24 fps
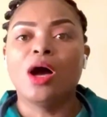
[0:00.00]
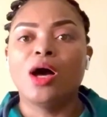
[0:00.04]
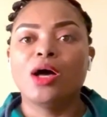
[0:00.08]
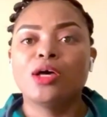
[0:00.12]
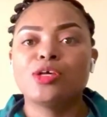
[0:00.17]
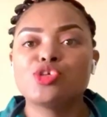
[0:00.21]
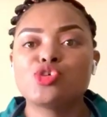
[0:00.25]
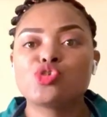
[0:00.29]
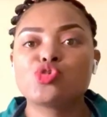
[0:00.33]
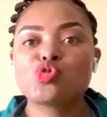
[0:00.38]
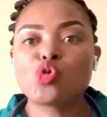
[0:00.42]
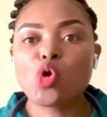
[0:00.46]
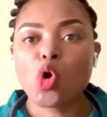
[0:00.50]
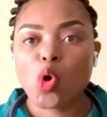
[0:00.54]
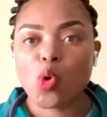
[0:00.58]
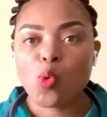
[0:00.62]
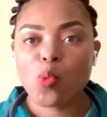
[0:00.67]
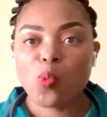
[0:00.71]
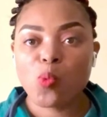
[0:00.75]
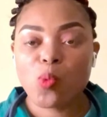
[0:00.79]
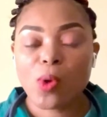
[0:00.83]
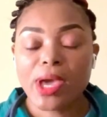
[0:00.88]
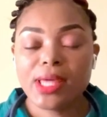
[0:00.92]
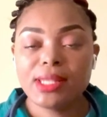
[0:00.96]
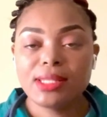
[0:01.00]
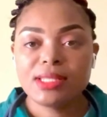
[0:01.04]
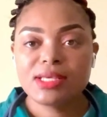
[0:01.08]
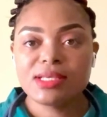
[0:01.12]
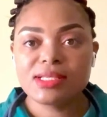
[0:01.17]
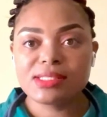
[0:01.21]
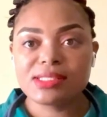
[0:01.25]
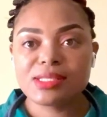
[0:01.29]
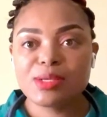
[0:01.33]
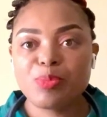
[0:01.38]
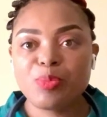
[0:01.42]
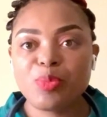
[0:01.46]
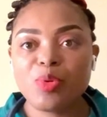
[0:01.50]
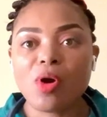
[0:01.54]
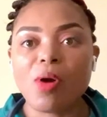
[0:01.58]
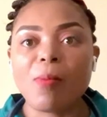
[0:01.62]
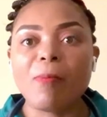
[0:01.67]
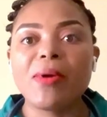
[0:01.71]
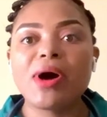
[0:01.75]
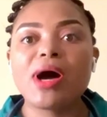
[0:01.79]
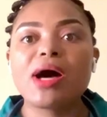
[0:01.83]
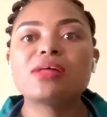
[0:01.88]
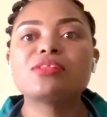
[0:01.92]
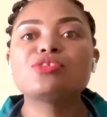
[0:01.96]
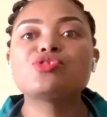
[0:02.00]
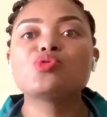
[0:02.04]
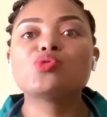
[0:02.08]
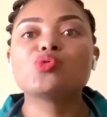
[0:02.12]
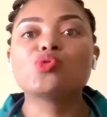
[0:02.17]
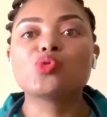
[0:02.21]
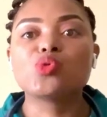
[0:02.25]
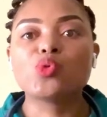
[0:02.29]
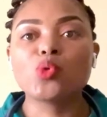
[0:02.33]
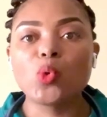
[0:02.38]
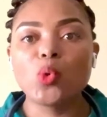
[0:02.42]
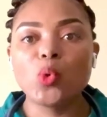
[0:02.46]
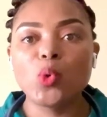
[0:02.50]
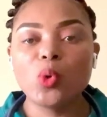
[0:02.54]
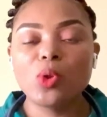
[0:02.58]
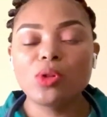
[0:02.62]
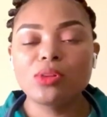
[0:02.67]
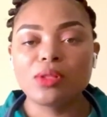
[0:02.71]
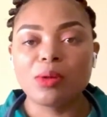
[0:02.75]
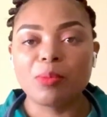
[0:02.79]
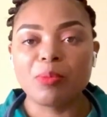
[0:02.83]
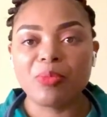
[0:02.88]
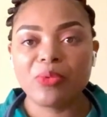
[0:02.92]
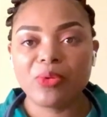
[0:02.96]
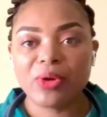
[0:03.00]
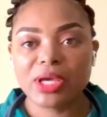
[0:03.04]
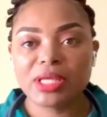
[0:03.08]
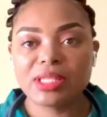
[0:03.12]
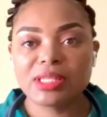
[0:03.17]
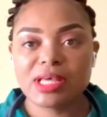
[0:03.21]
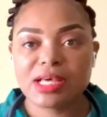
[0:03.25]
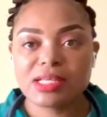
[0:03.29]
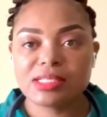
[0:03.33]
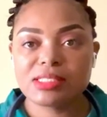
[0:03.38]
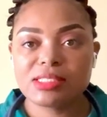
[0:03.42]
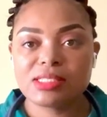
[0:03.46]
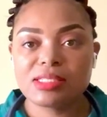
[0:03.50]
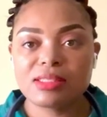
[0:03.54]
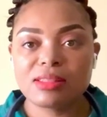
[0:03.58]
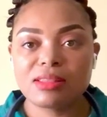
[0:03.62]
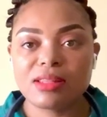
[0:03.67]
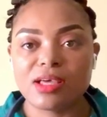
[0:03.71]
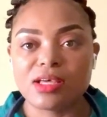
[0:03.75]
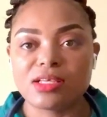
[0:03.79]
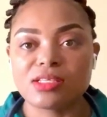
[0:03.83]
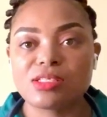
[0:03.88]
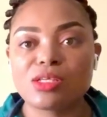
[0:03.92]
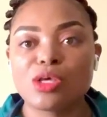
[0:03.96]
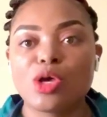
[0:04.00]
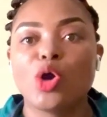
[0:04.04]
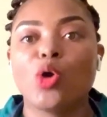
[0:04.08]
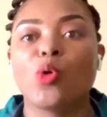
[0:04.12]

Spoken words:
So when is it proper to do the pregnancy test?